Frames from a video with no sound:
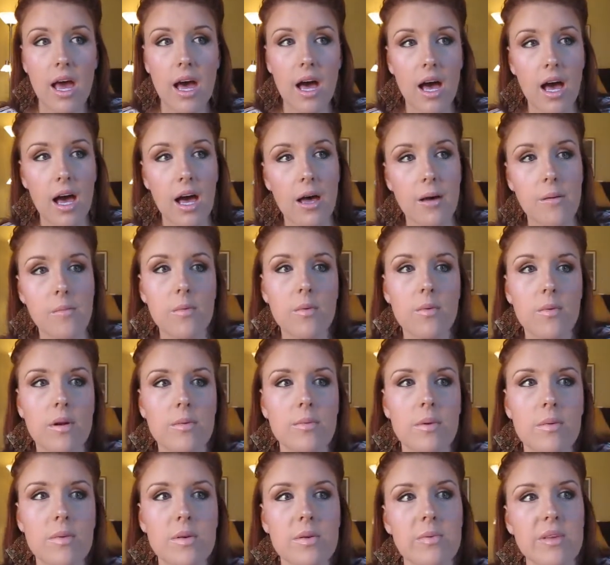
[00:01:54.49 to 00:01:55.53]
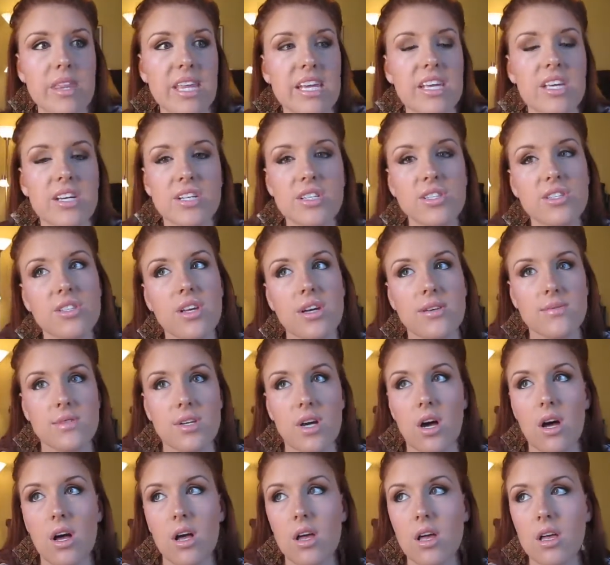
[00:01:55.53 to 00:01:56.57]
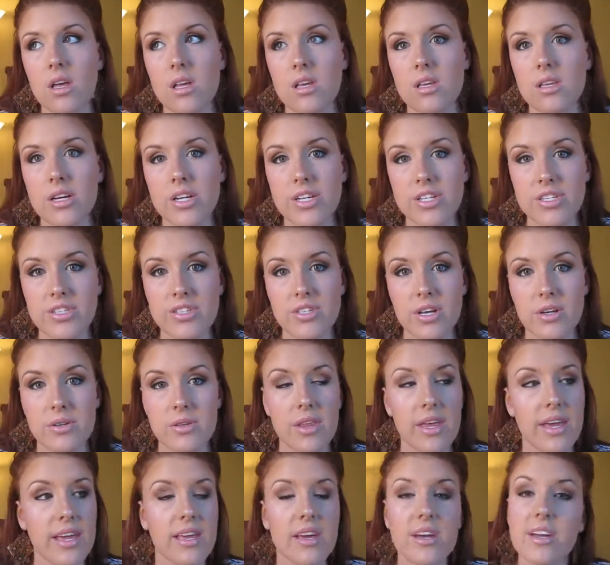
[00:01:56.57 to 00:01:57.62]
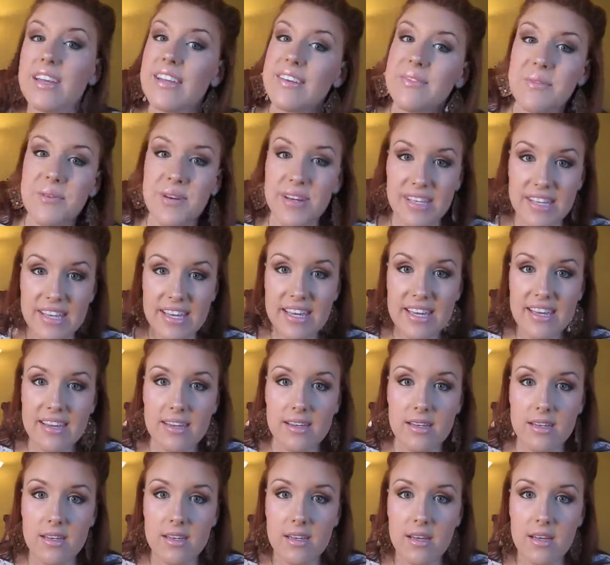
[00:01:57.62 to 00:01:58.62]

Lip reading: where people would be like, "You're so tall. You're so like, really?